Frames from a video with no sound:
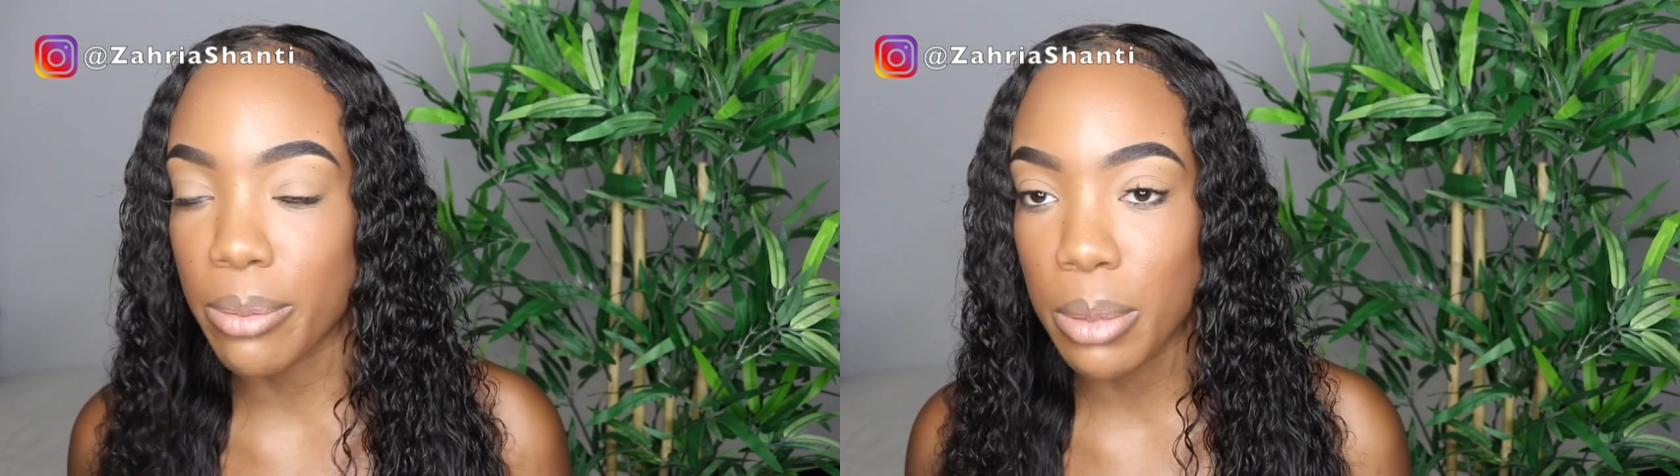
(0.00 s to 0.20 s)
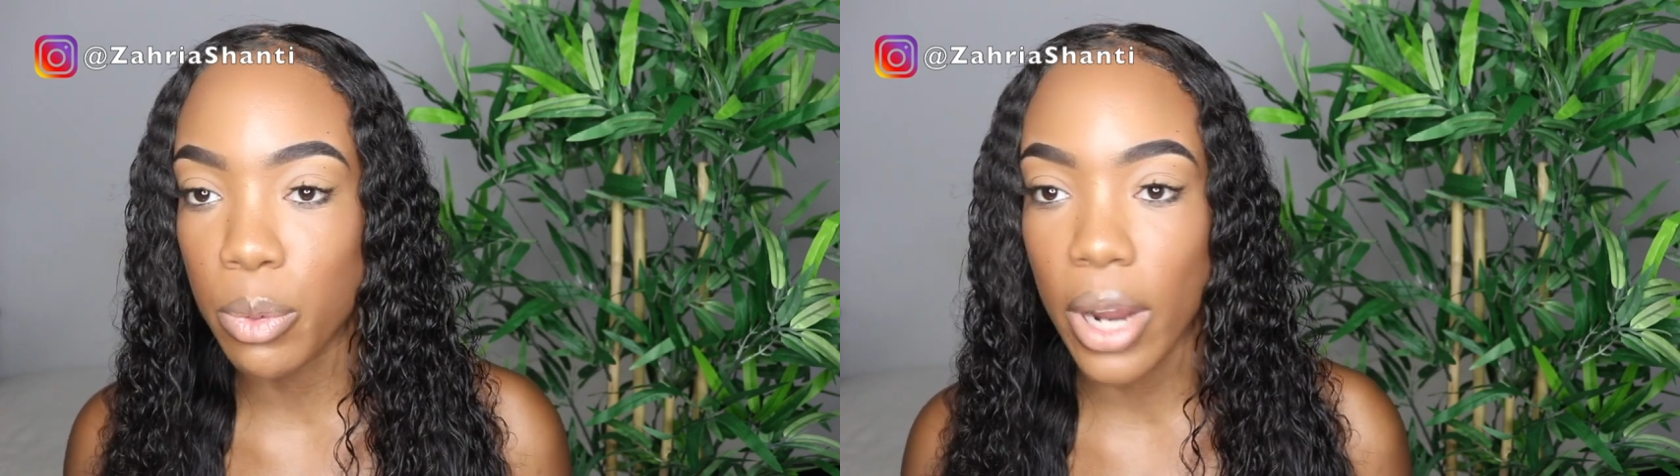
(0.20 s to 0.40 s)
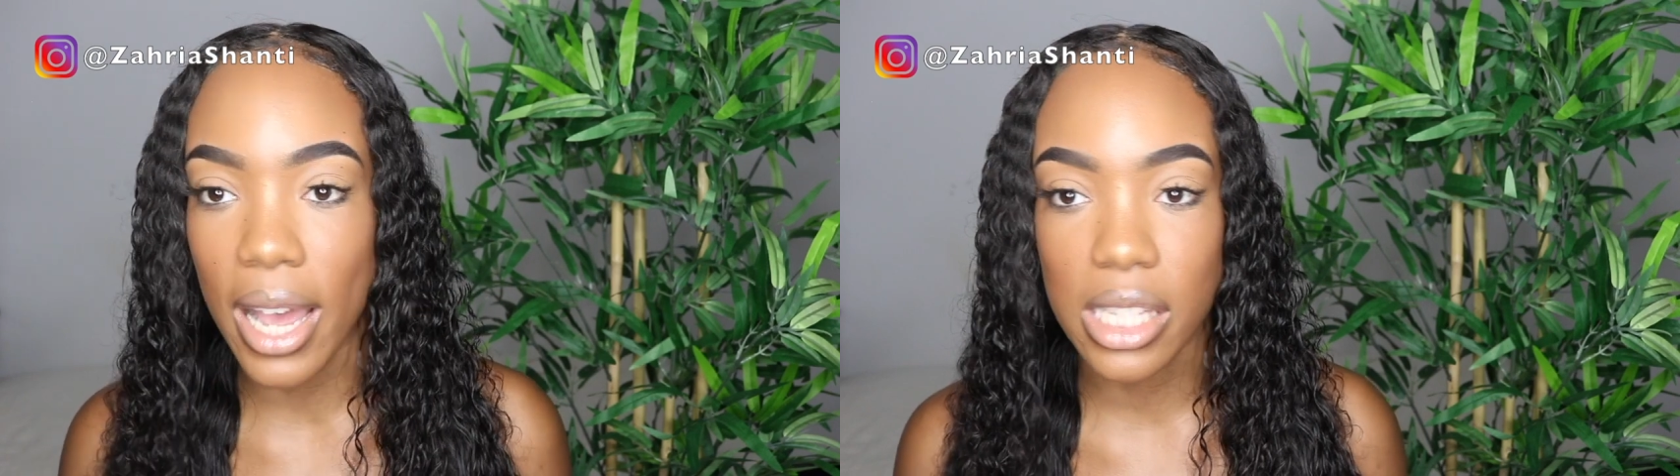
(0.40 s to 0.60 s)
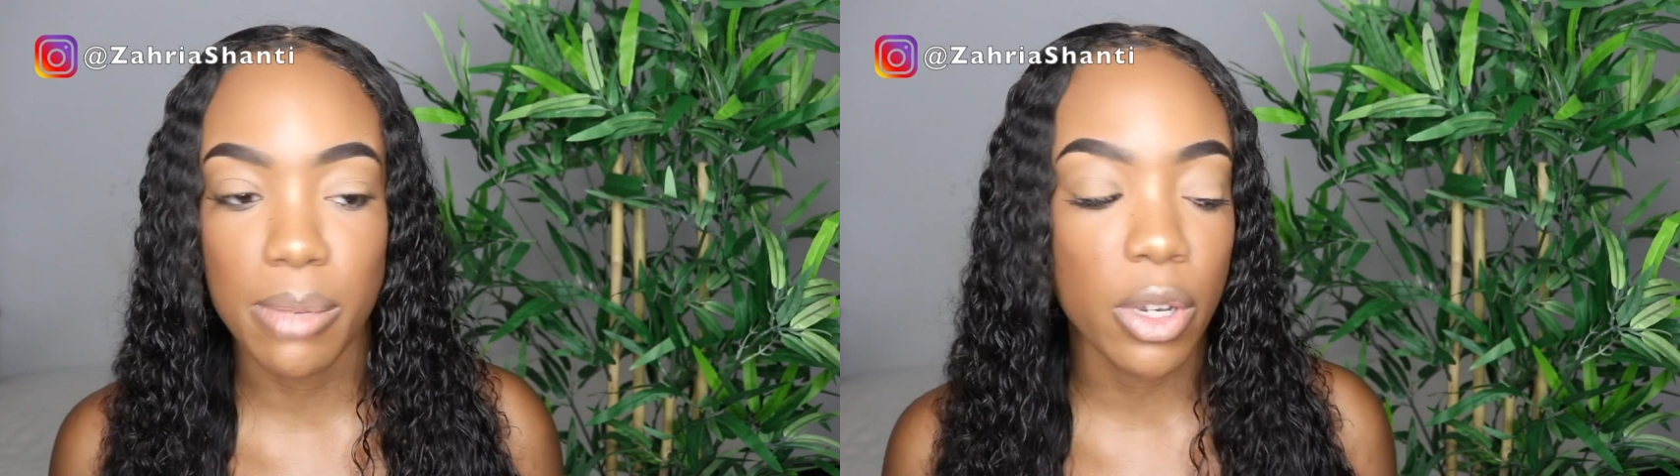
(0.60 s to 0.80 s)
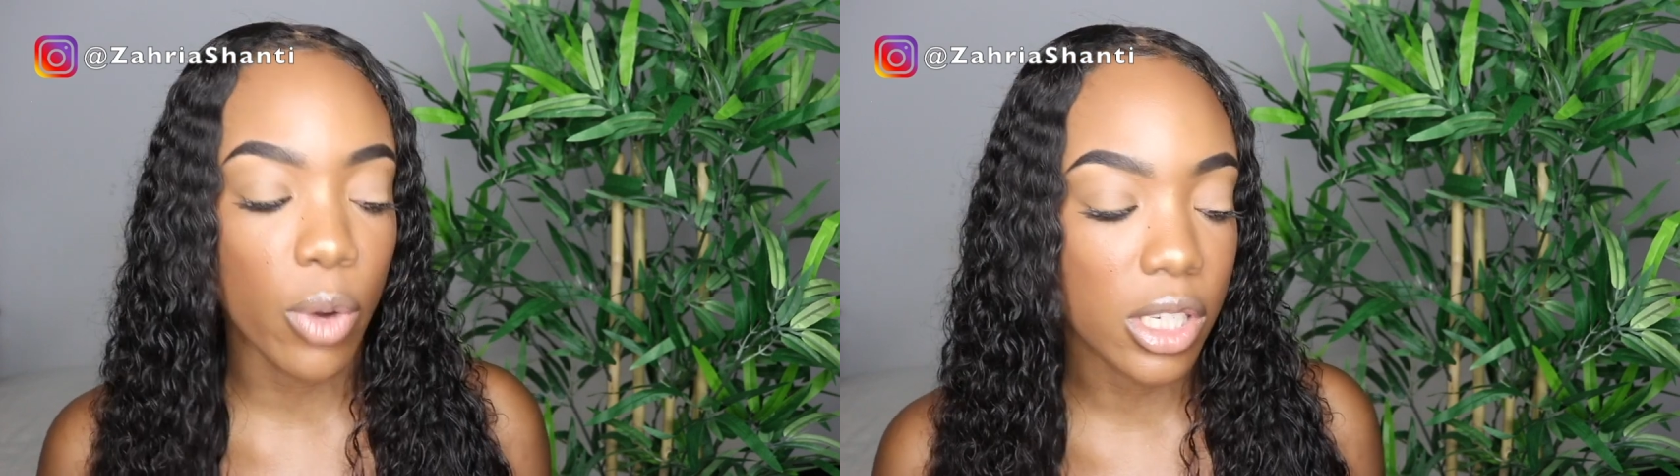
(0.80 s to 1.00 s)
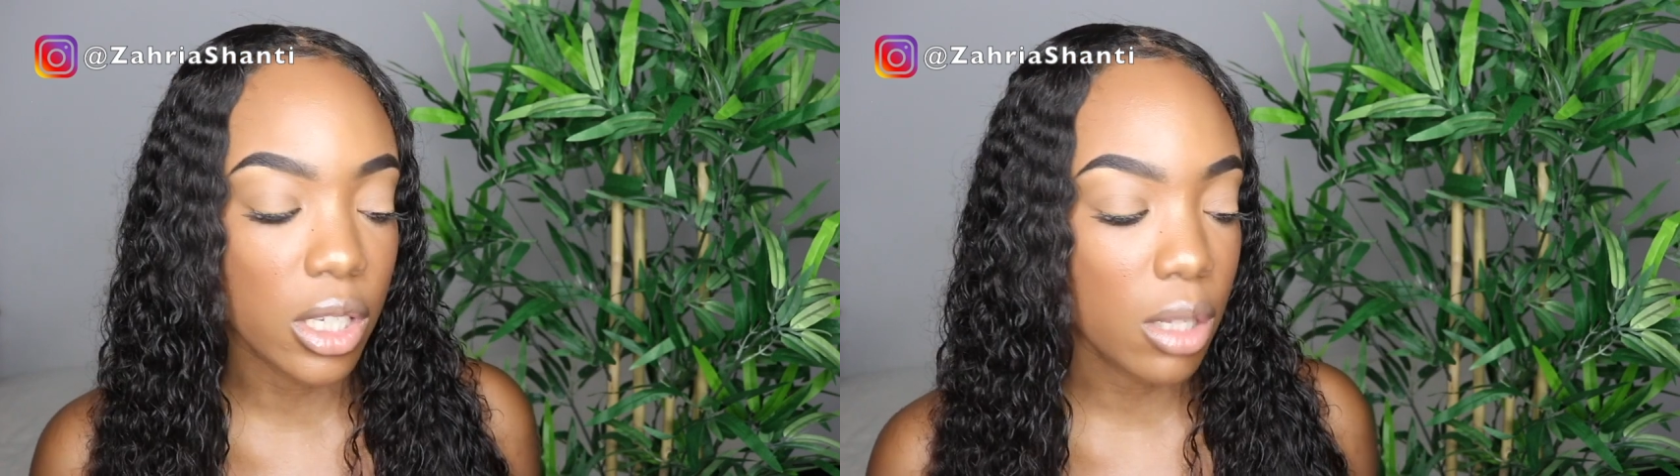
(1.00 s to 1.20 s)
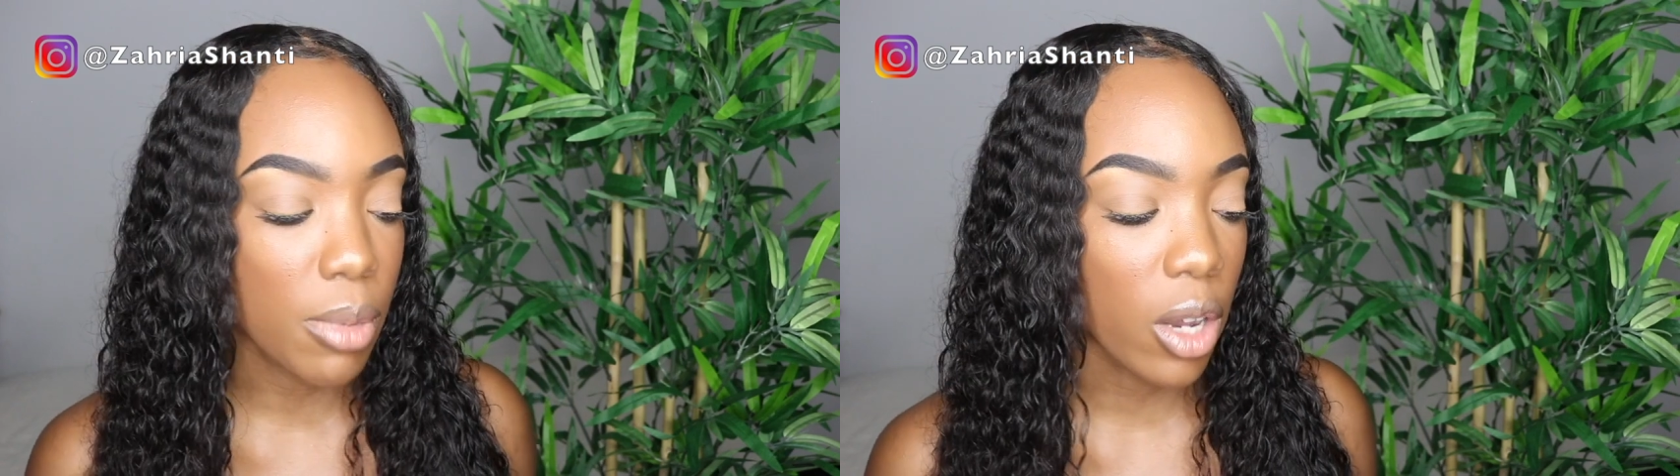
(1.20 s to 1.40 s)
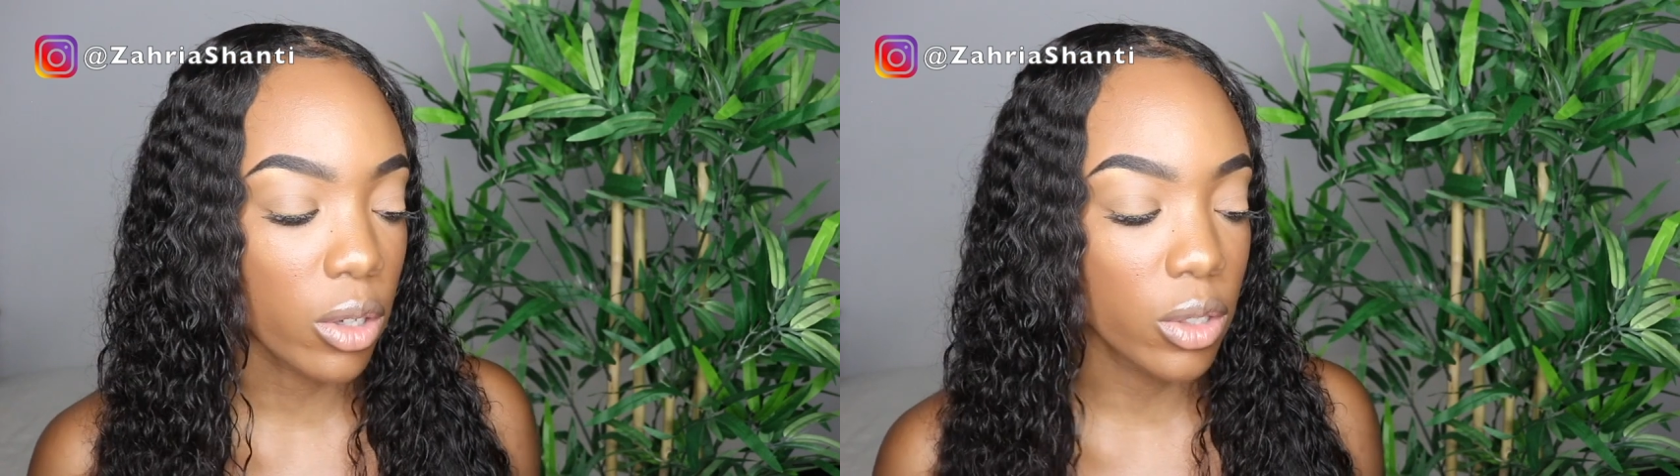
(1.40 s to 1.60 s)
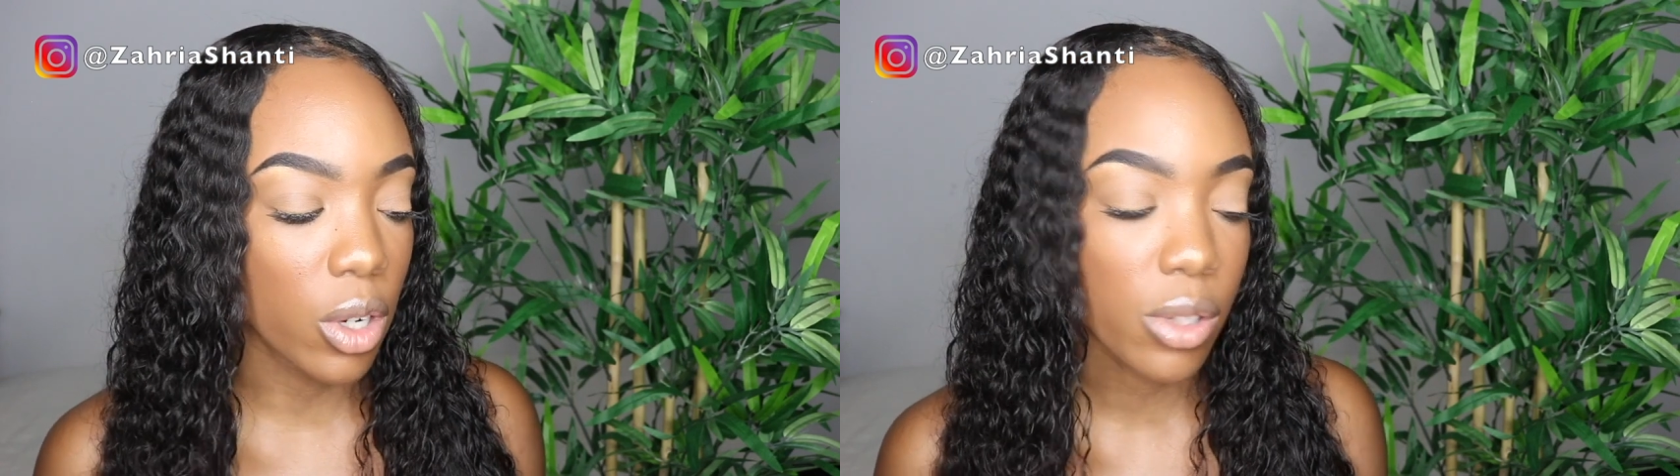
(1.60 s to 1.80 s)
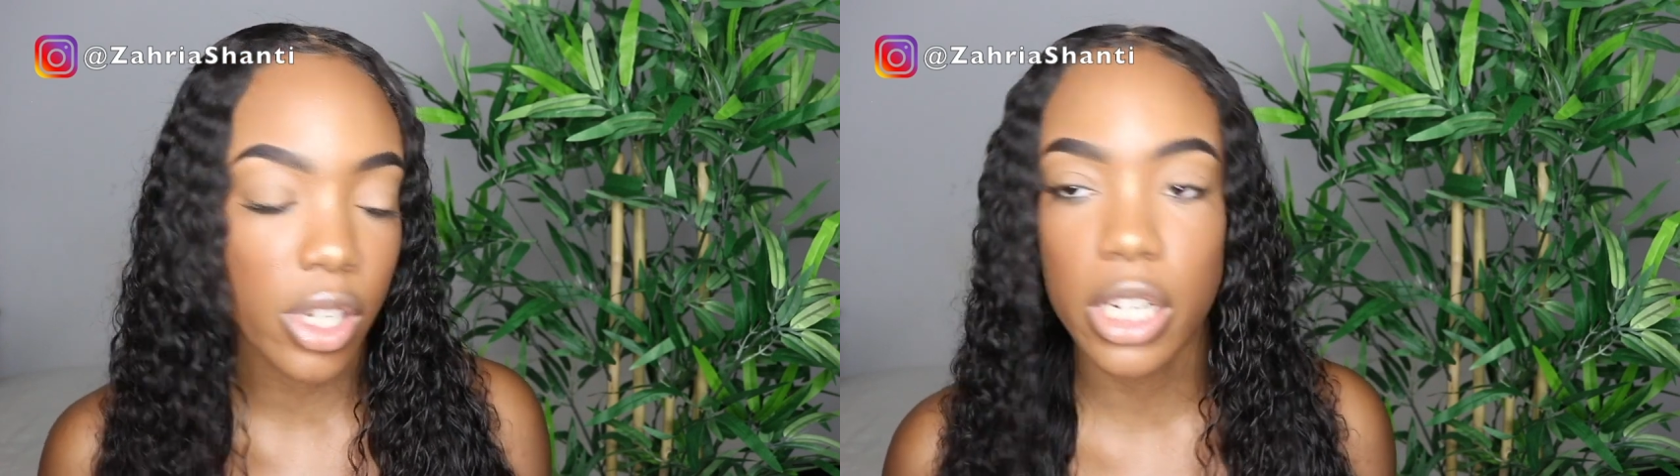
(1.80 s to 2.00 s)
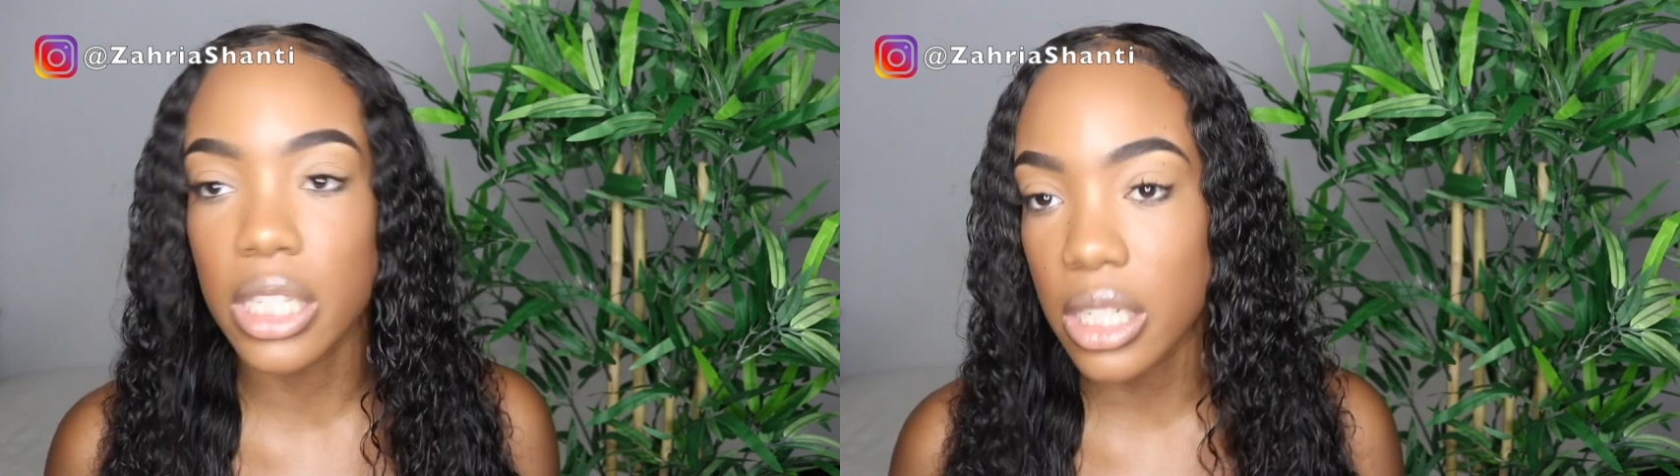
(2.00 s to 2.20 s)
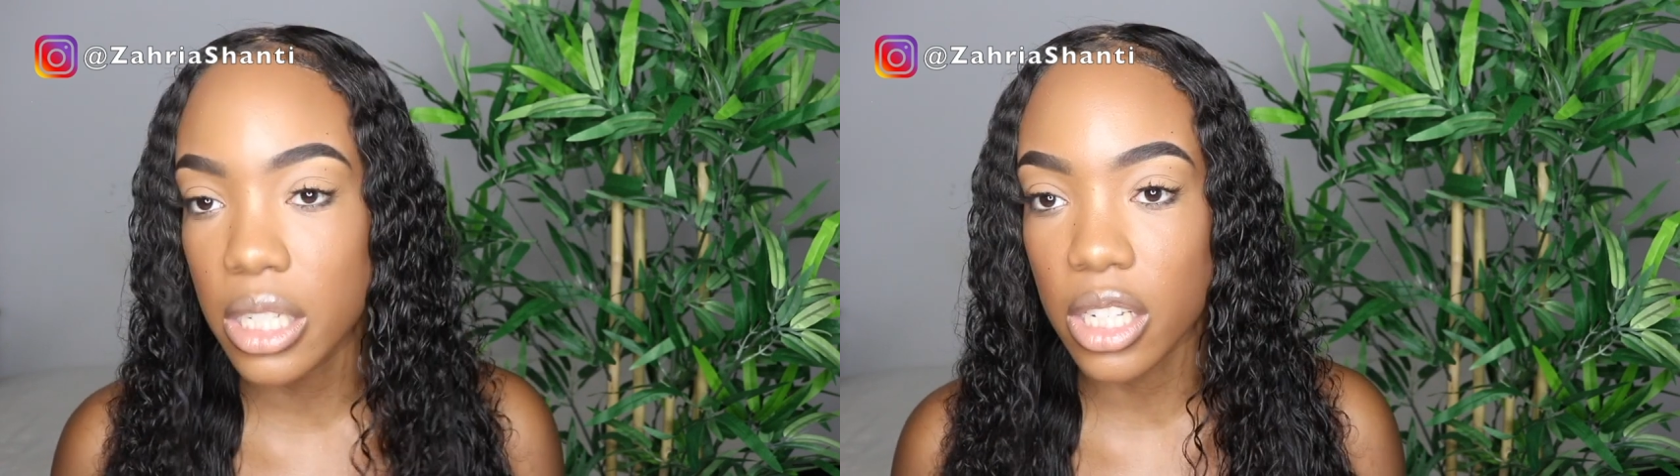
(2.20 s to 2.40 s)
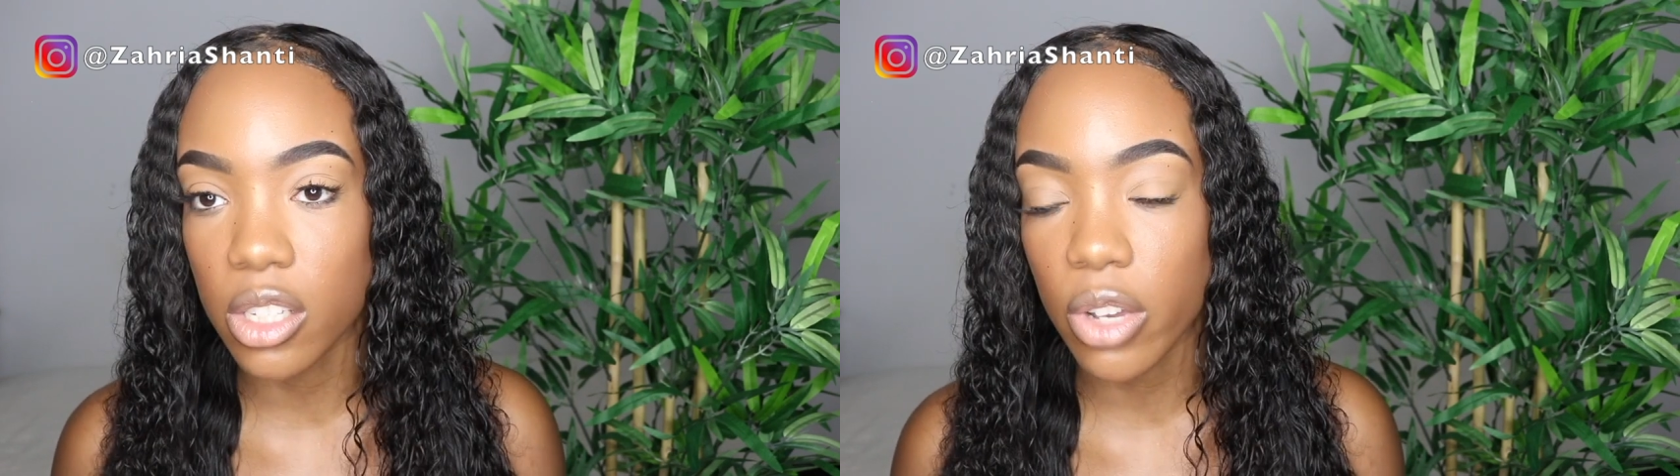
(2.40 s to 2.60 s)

people were asking me questions about, you know, certain details.